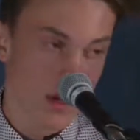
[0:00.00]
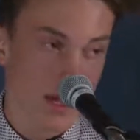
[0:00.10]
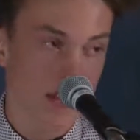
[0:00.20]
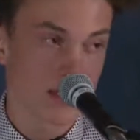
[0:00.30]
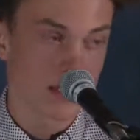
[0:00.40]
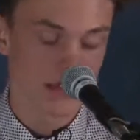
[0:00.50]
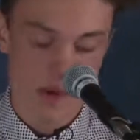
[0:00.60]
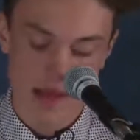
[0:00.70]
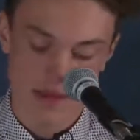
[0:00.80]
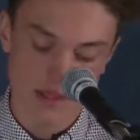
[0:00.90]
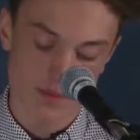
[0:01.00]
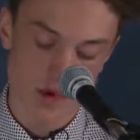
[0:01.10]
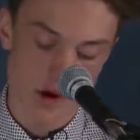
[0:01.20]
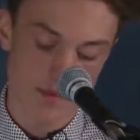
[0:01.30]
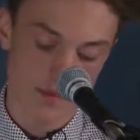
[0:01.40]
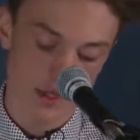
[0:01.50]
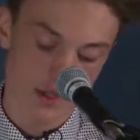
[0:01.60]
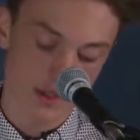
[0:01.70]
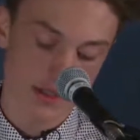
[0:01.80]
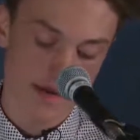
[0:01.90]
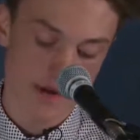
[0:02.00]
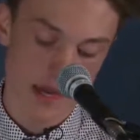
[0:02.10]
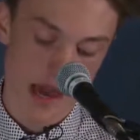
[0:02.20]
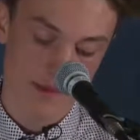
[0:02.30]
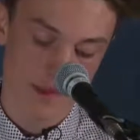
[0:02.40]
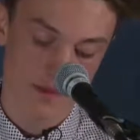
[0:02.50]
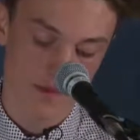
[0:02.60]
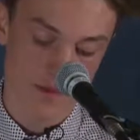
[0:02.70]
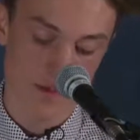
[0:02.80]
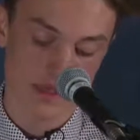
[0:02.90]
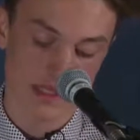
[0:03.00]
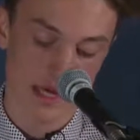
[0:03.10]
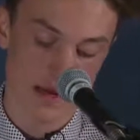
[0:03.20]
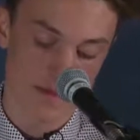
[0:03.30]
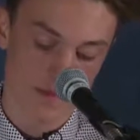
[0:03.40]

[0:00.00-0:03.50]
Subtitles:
At this point, magicians have a gap to perform a sleight.